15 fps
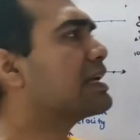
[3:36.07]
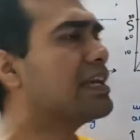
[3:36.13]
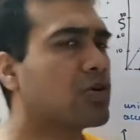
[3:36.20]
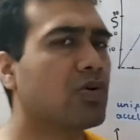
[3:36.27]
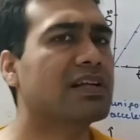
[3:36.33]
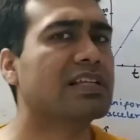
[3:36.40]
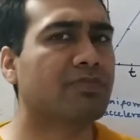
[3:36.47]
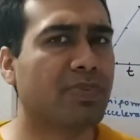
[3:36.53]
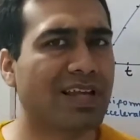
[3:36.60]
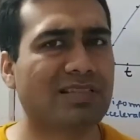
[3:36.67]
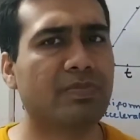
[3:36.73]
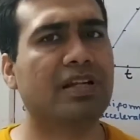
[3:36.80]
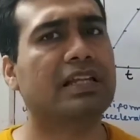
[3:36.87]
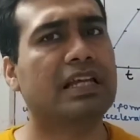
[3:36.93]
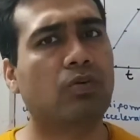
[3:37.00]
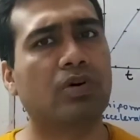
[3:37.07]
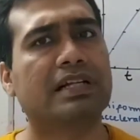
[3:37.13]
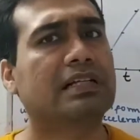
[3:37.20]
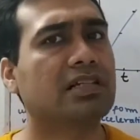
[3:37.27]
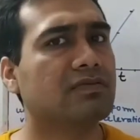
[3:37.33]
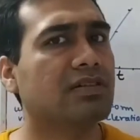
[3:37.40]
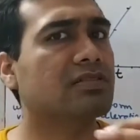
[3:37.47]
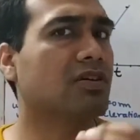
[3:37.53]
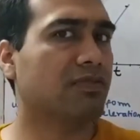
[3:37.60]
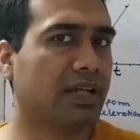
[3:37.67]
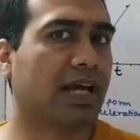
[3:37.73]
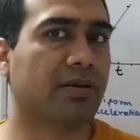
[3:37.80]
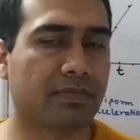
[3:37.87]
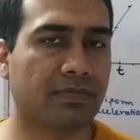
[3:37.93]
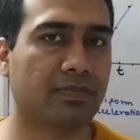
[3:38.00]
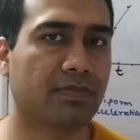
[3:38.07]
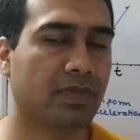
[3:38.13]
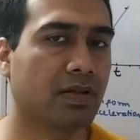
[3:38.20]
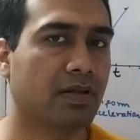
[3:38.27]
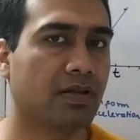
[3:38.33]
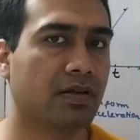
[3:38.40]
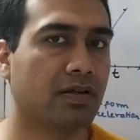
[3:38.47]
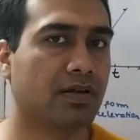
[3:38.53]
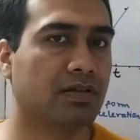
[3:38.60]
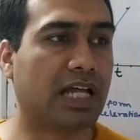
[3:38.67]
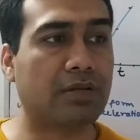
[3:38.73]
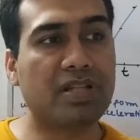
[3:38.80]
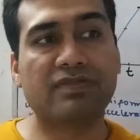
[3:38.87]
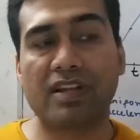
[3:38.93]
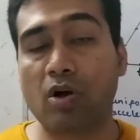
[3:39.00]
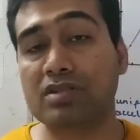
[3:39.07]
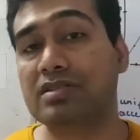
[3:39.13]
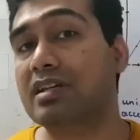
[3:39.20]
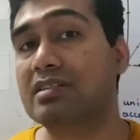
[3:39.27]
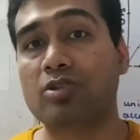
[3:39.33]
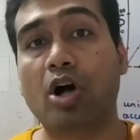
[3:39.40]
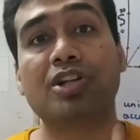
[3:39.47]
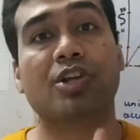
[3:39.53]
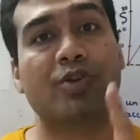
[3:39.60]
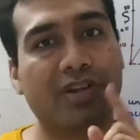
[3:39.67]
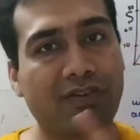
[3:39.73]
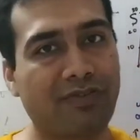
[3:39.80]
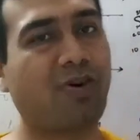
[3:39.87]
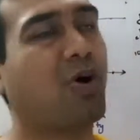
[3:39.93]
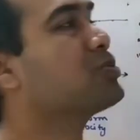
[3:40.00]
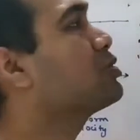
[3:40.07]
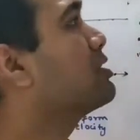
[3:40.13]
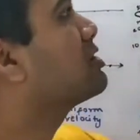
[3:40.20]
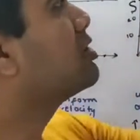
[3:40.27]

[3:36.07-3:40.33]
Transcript: equal displacement and equal intervals of time. That means velocity is not uniform. So it's